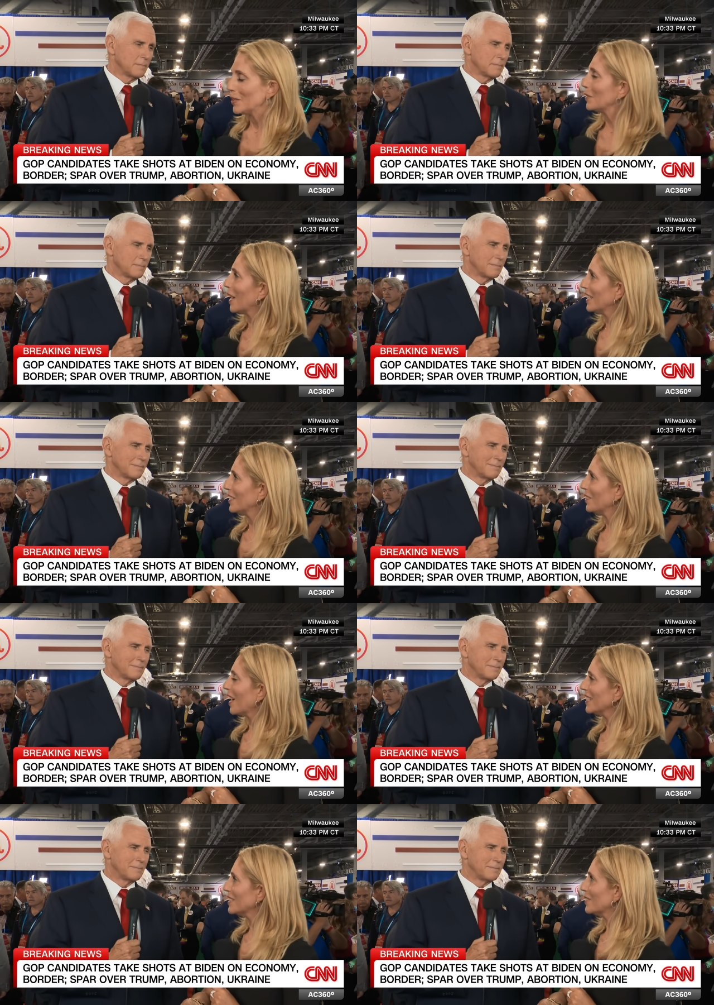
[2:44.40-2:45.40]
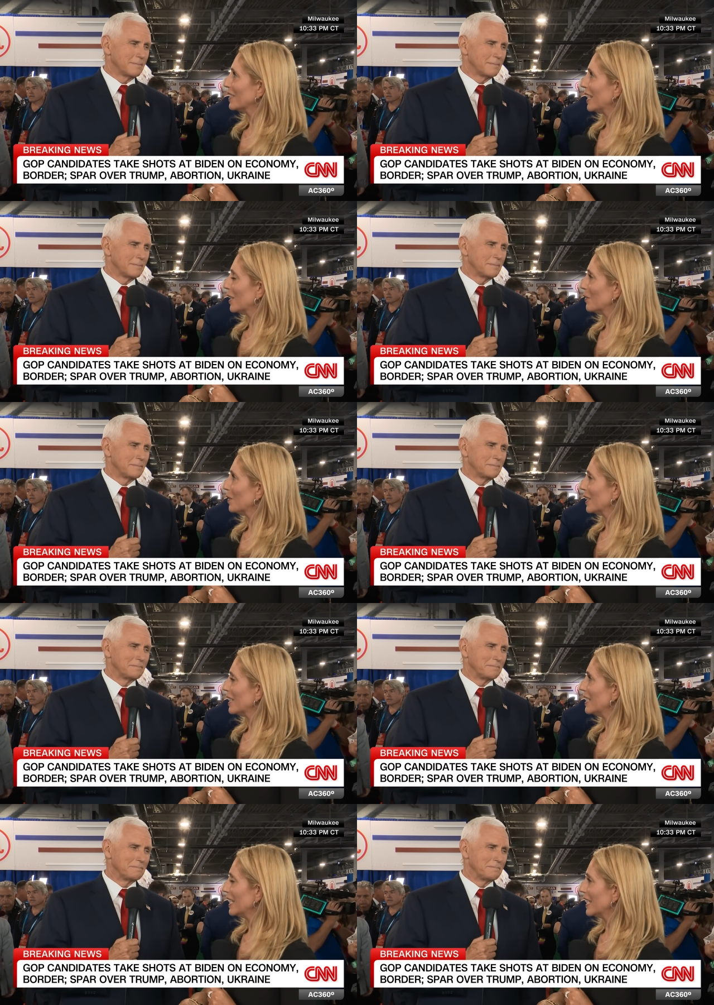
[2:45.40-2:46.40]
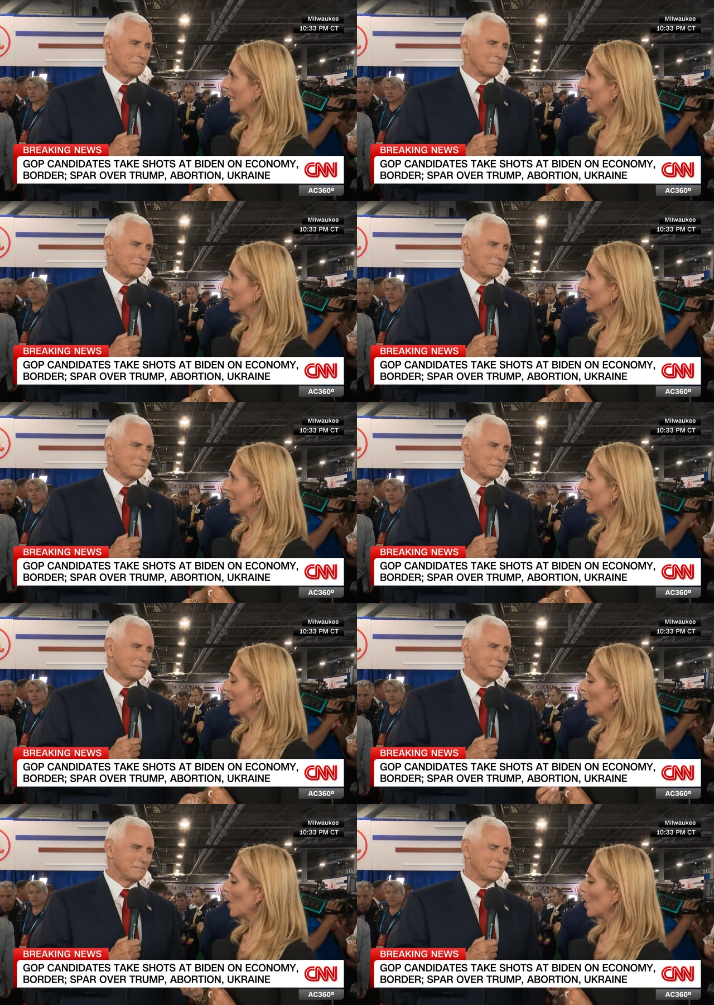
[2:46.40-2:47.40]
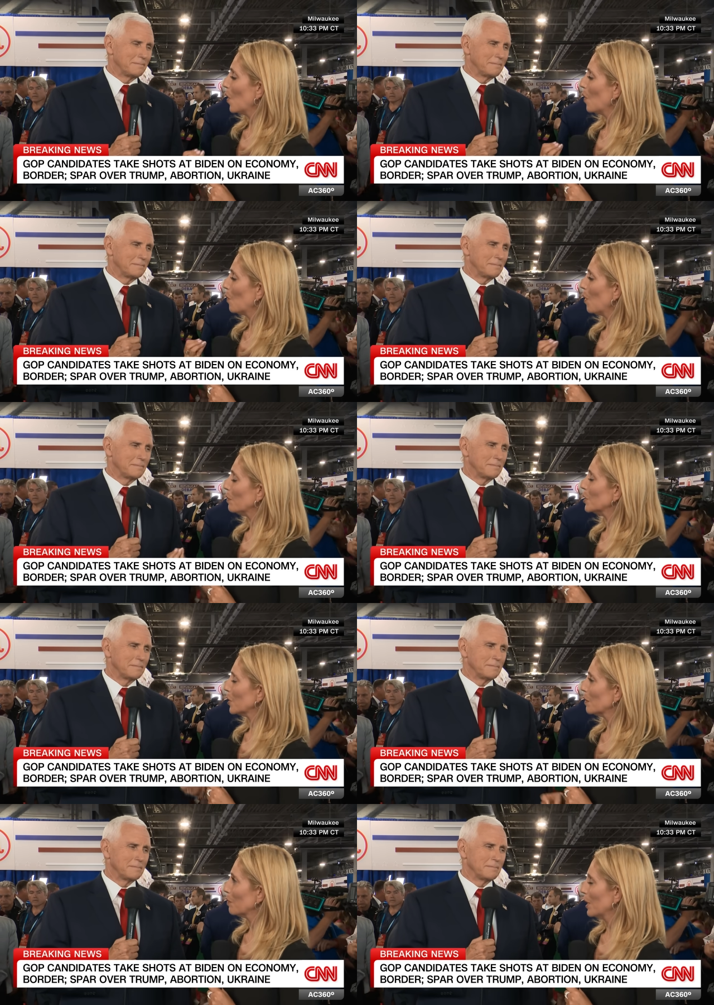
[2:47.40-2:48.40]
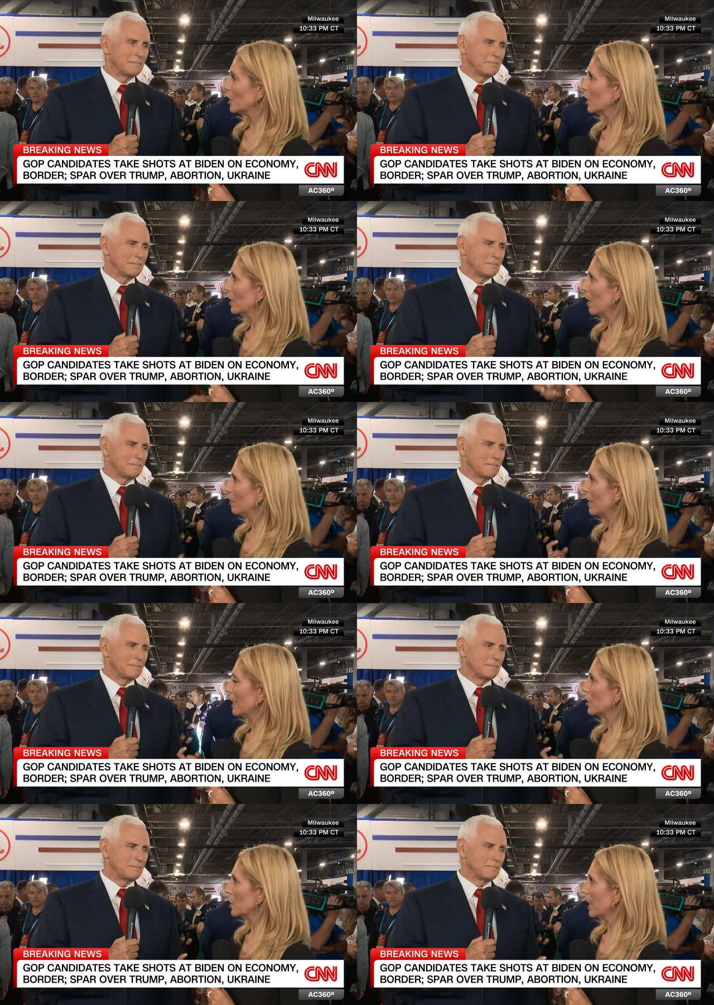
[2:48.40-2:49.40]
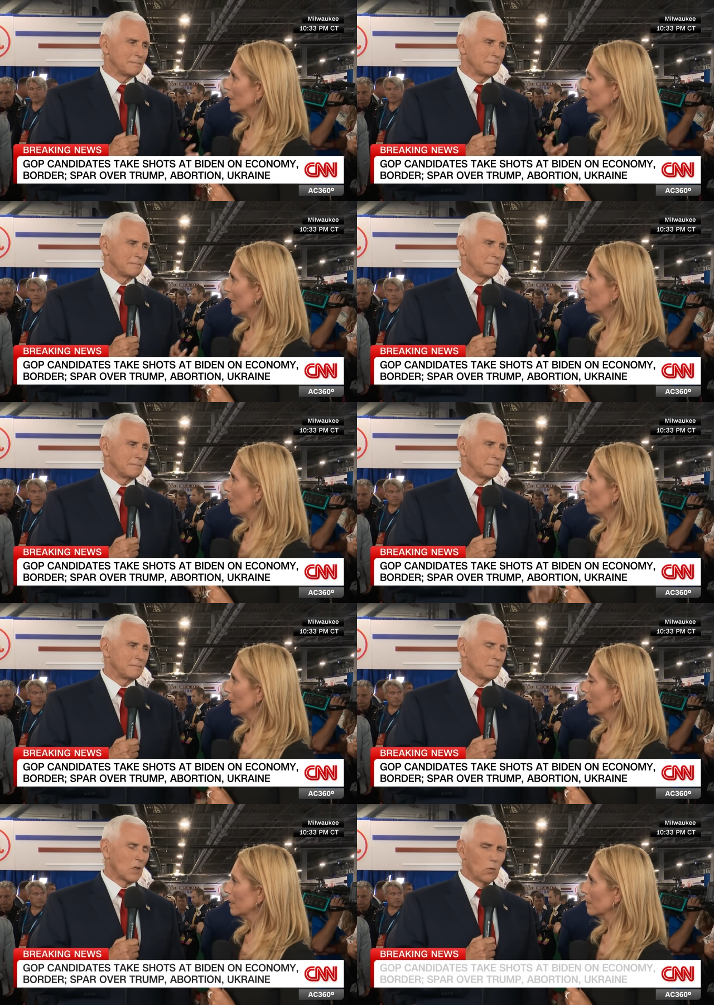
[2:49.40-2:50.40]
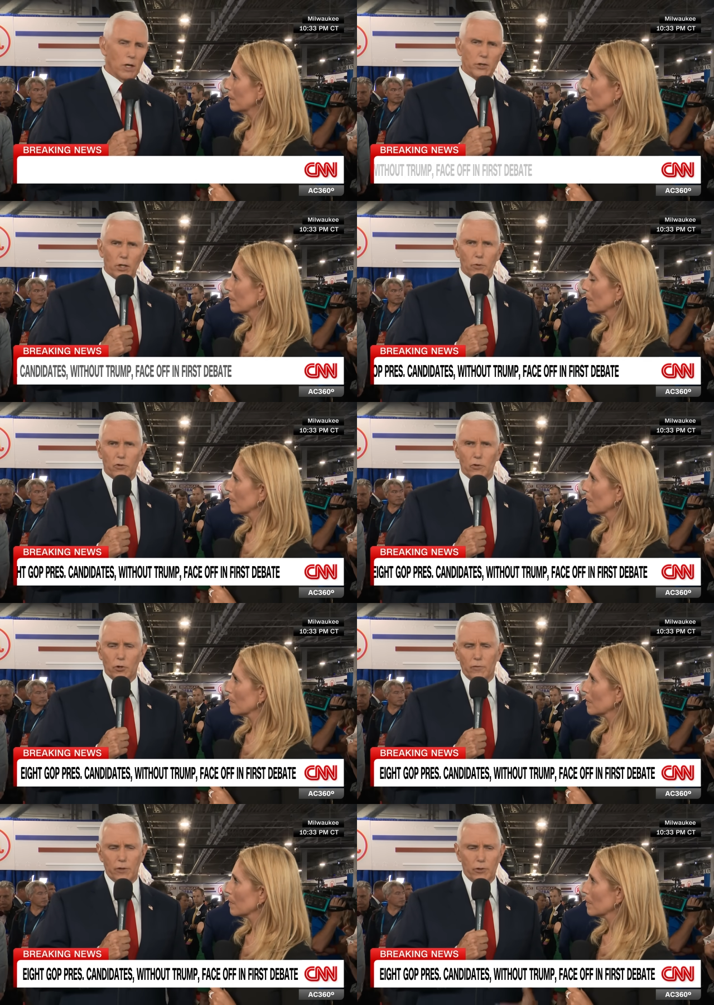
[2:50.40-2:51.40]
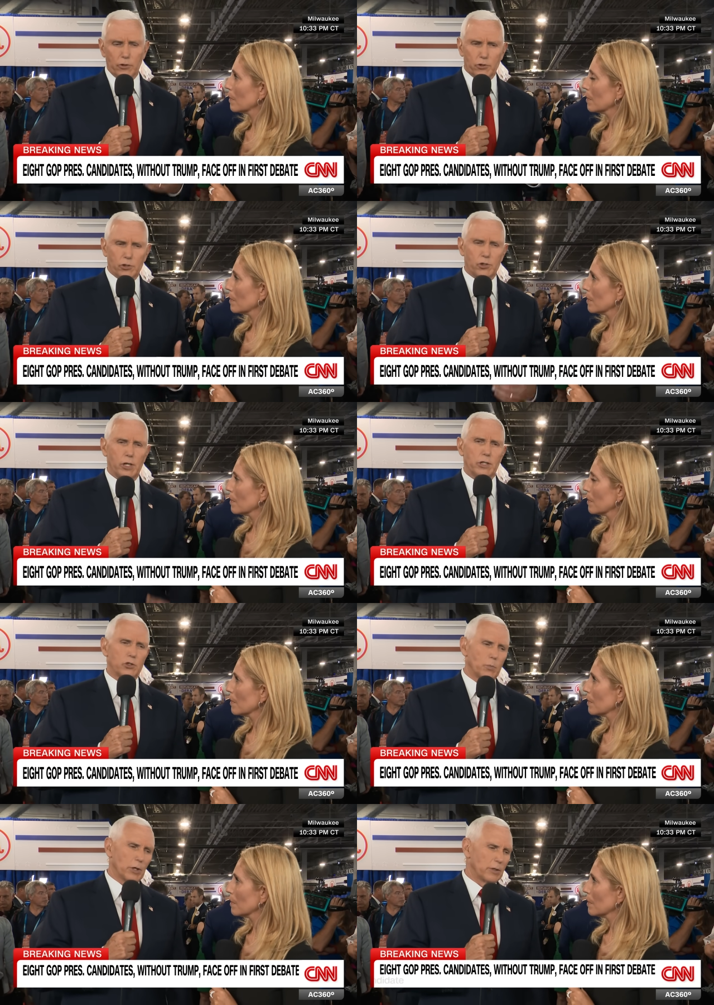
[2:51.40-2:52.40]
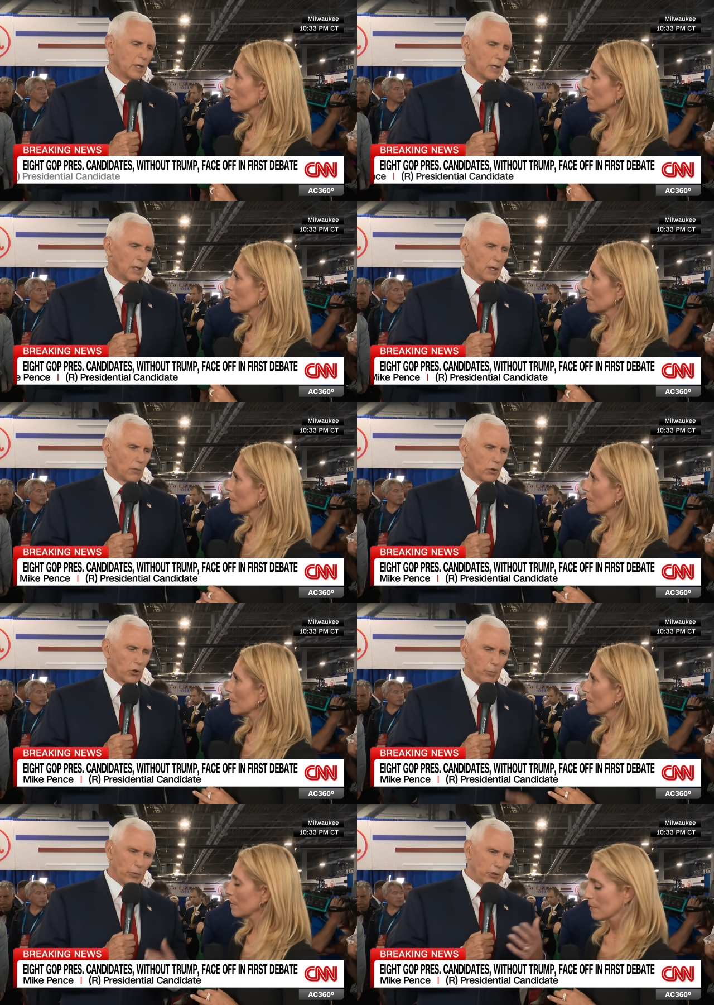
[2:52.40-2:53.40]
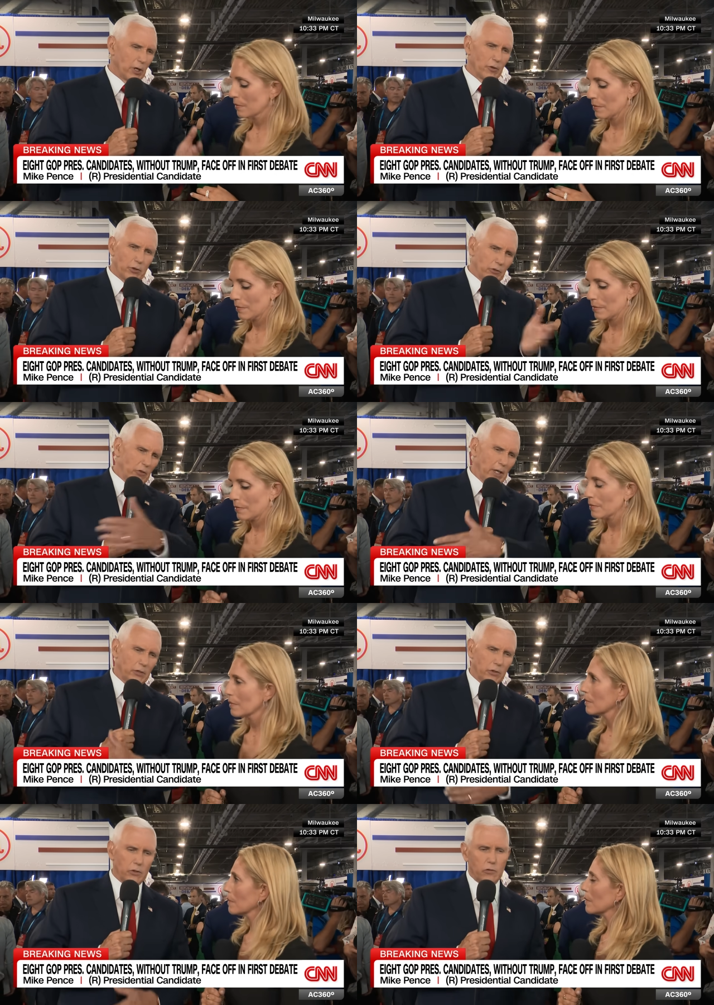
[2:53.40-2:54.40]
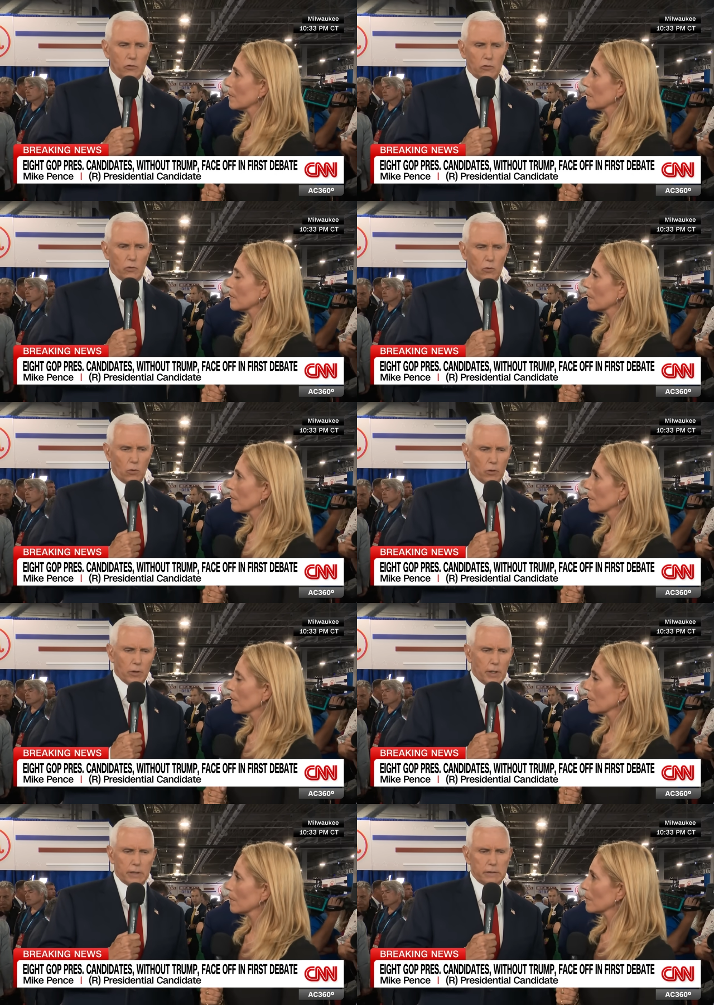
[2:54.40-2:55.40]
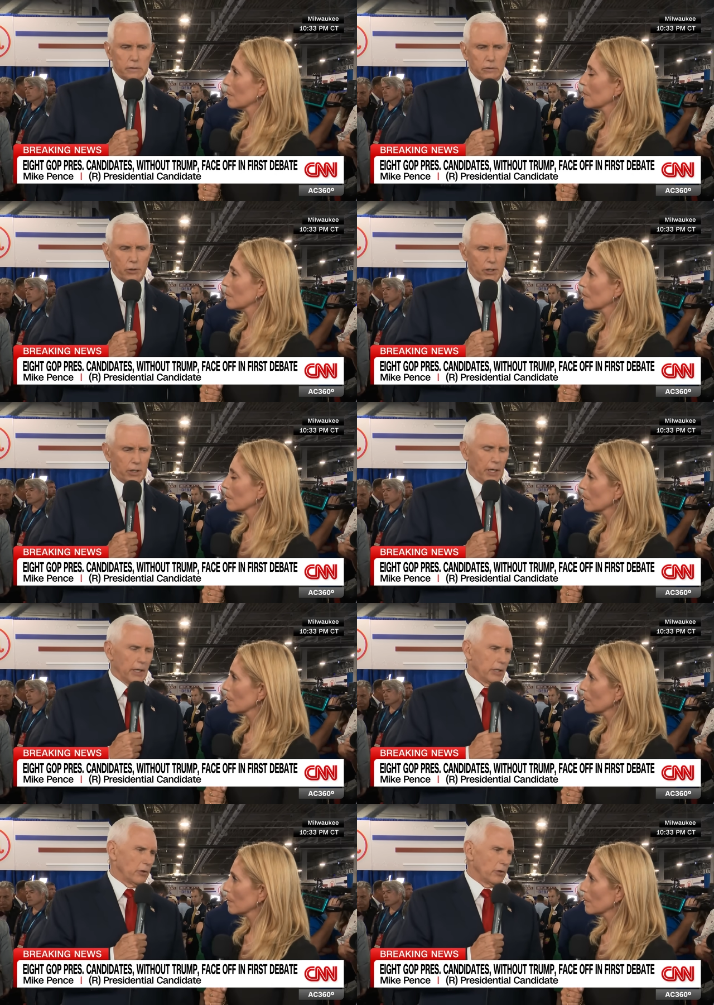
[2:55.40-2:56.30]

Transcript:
Speaker 1: you got you got into it there with Nikki Haley. What was your impression of that exchange in the moment?
Speaker 2: Well, I thought it was a good, vigorous exchange, but whether it be with Governor DeSantis or uh, or Nikki Haley